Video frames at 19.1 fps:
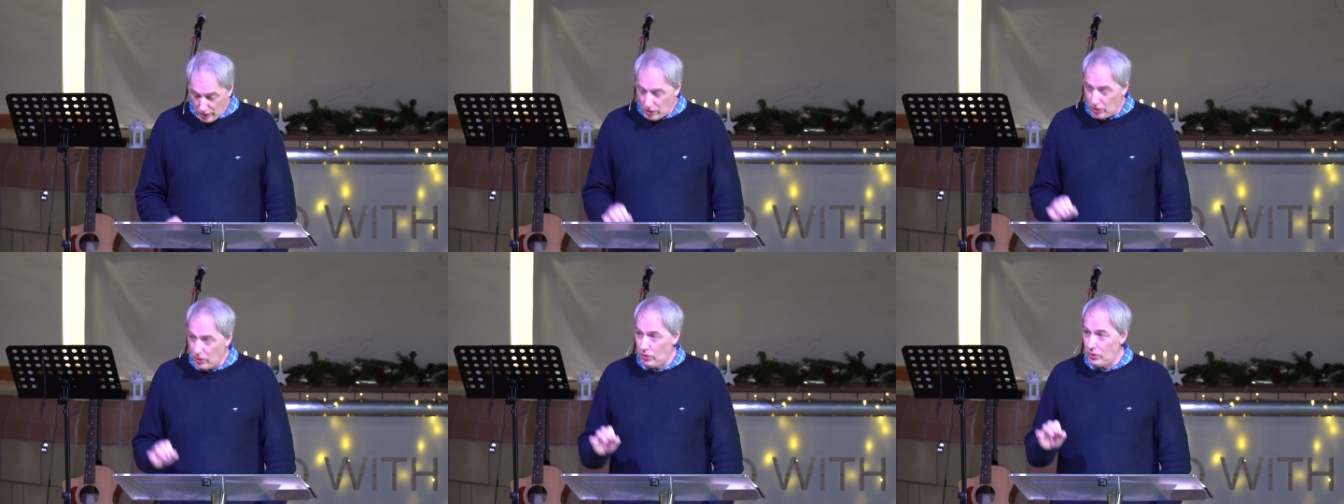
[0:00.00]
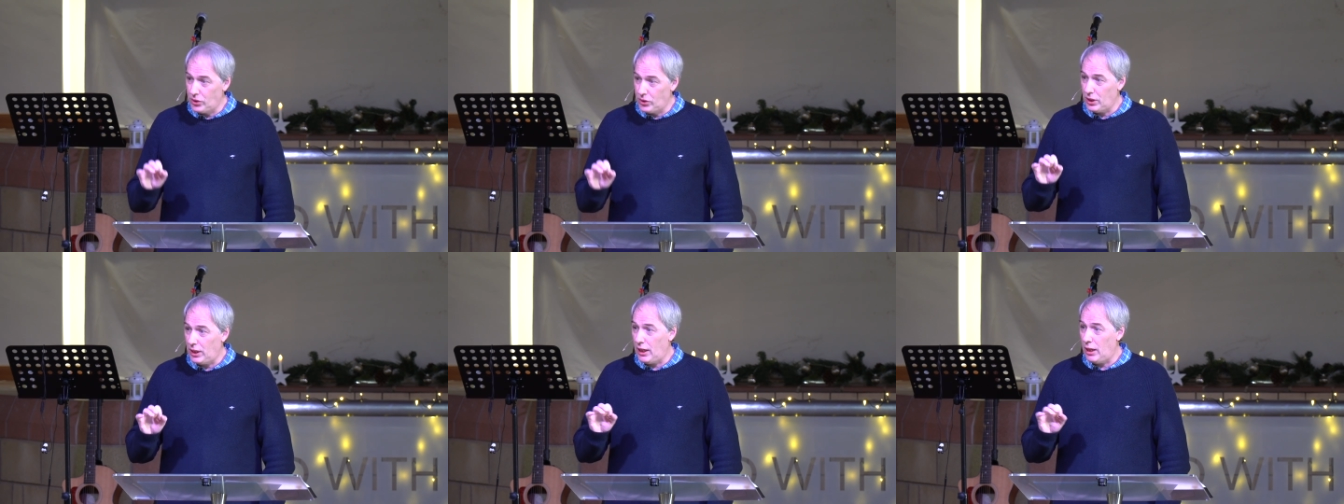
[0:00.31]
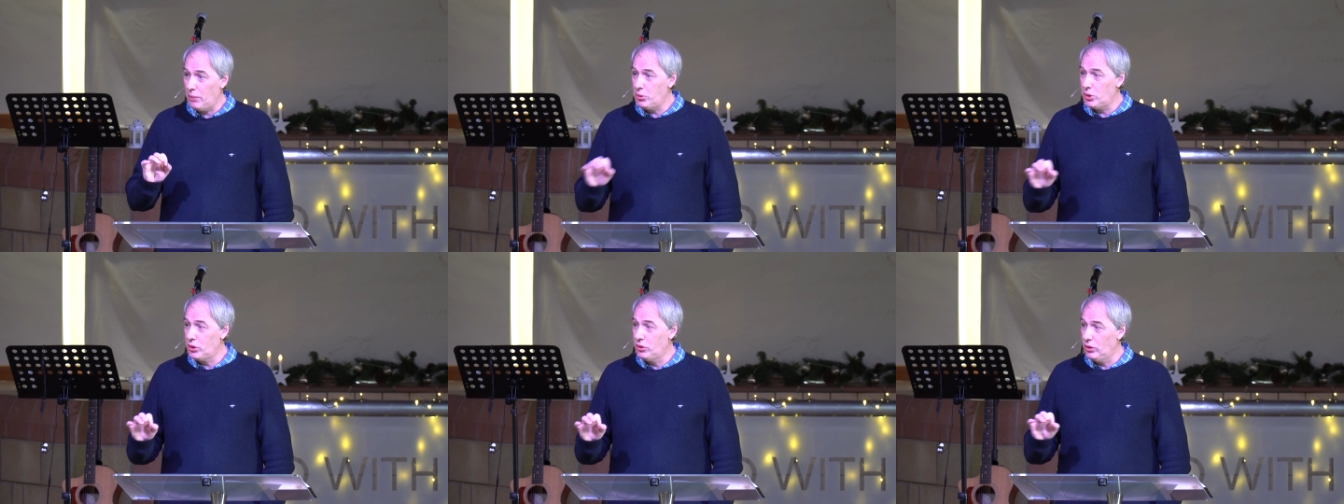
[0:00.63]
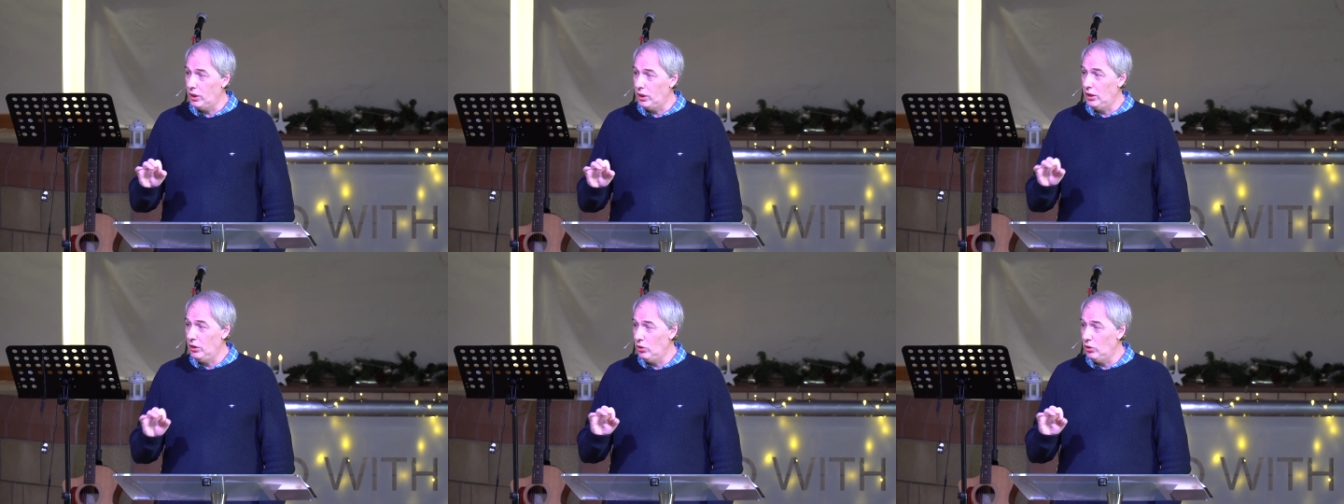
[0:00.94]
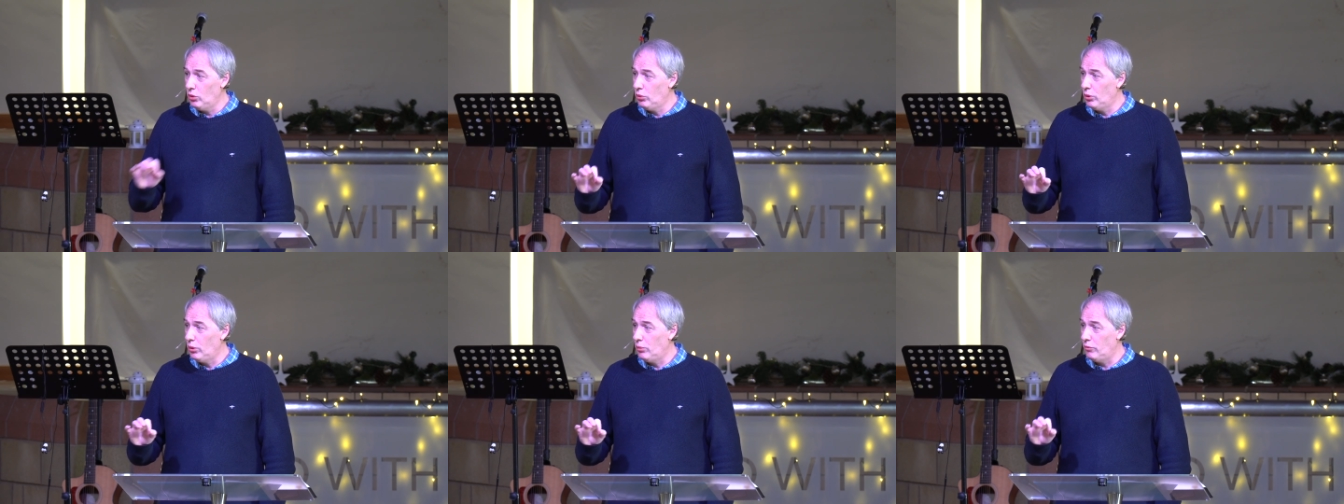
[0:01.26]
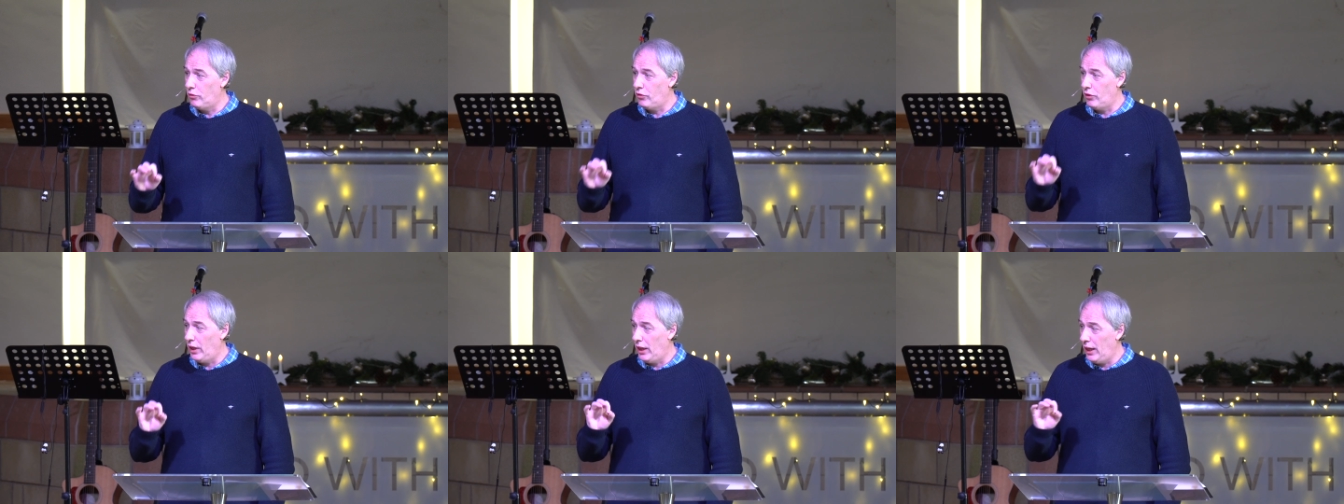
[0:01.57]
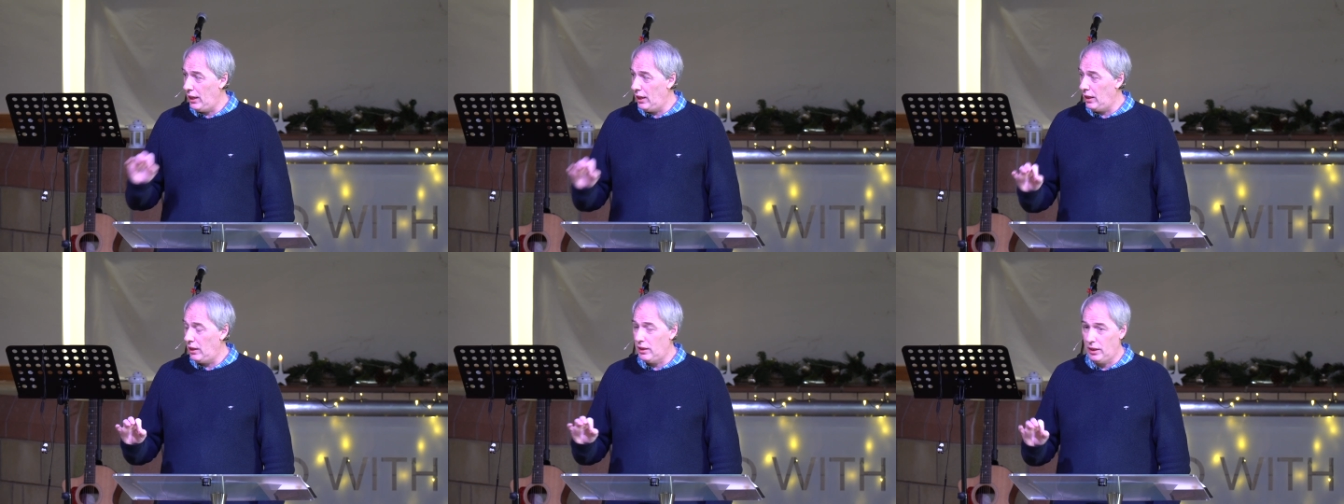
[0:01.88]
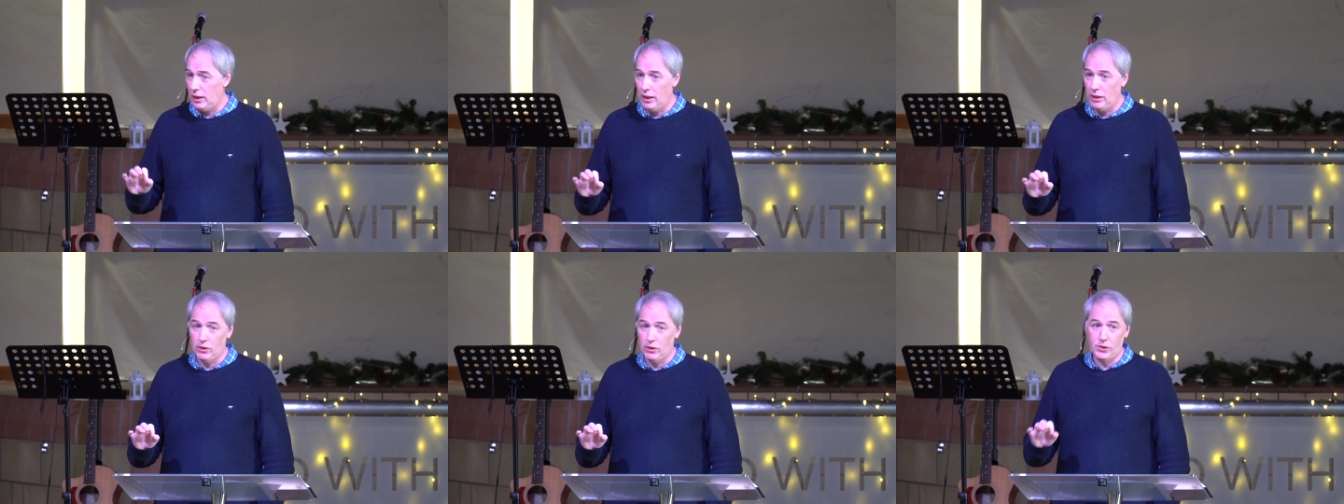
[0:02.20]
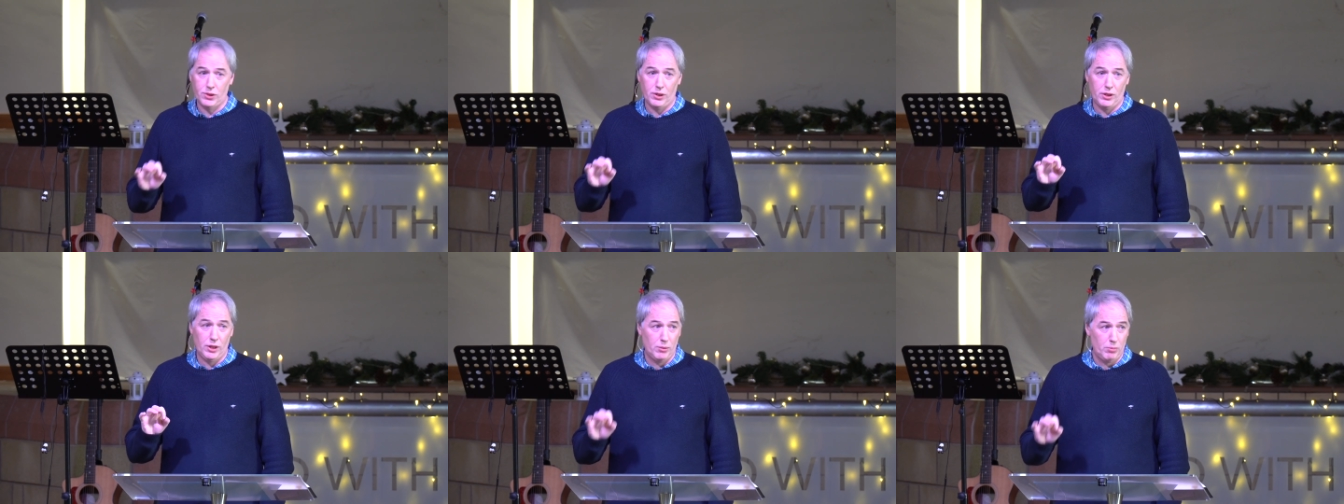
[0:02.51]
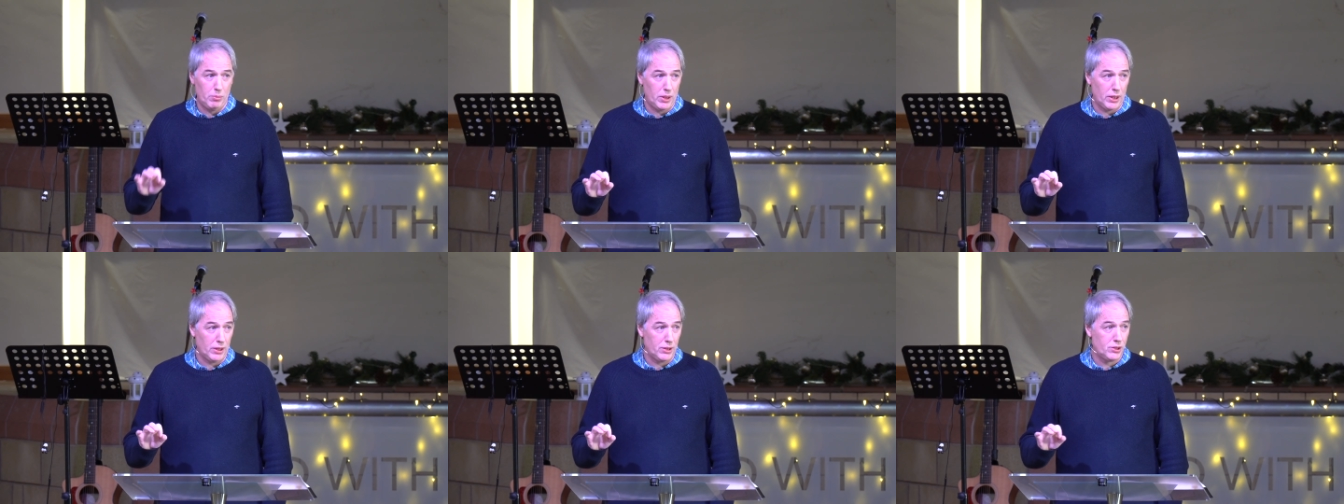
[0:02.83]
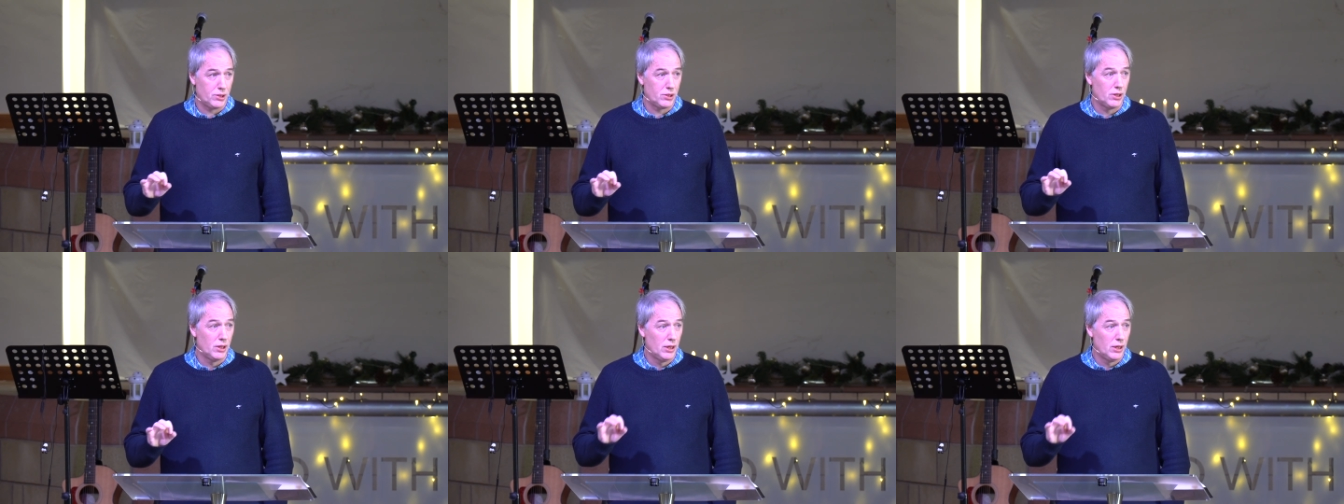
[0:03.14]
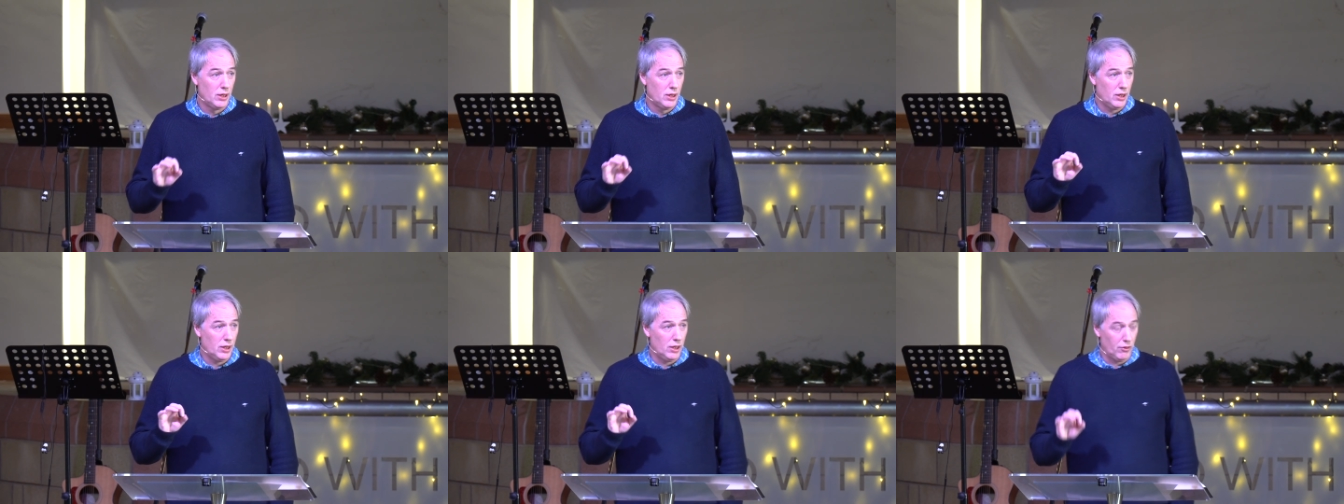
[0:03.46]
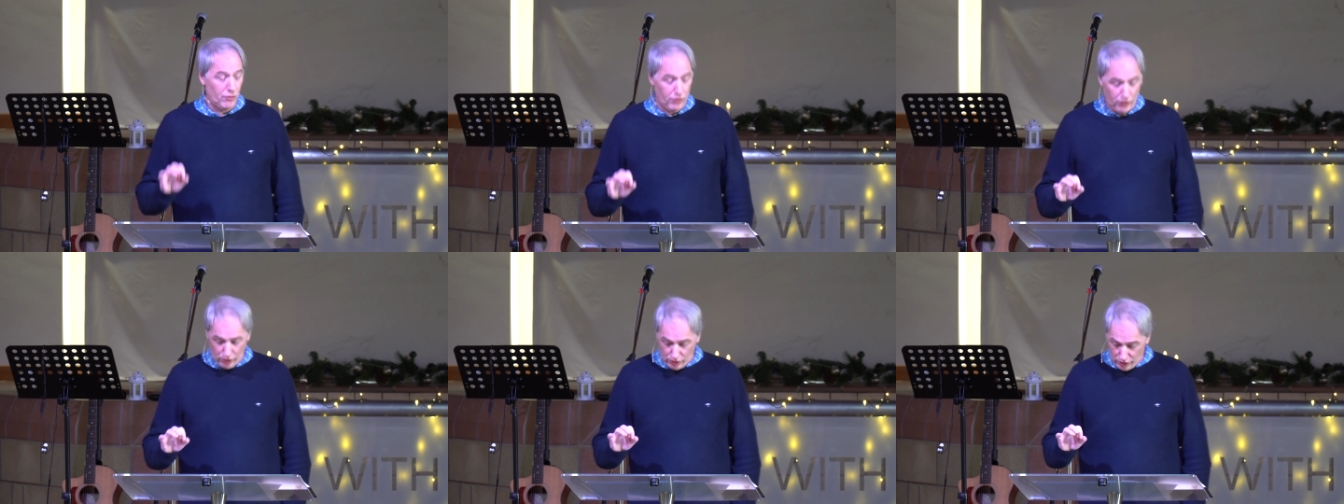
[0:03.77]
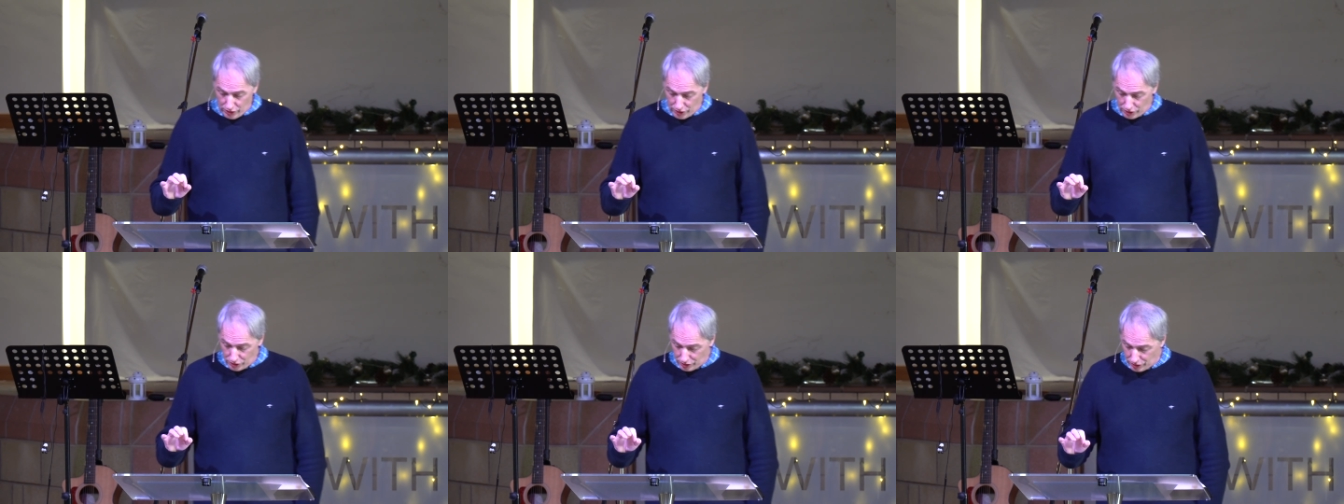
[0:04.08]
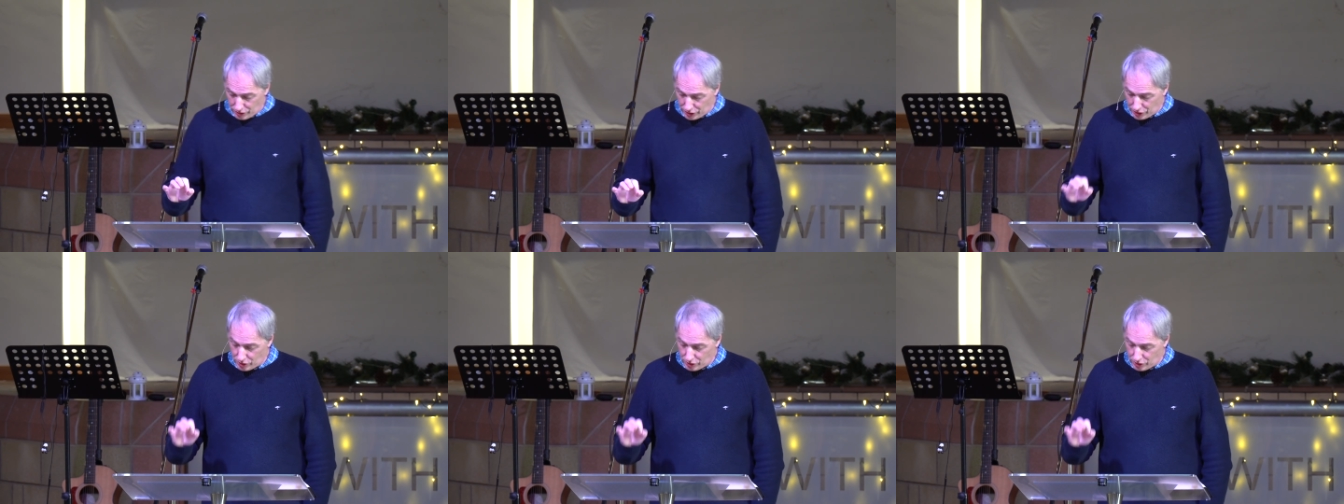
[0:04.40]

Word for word: There is absolutely no room for anything else in the mix in the foundations.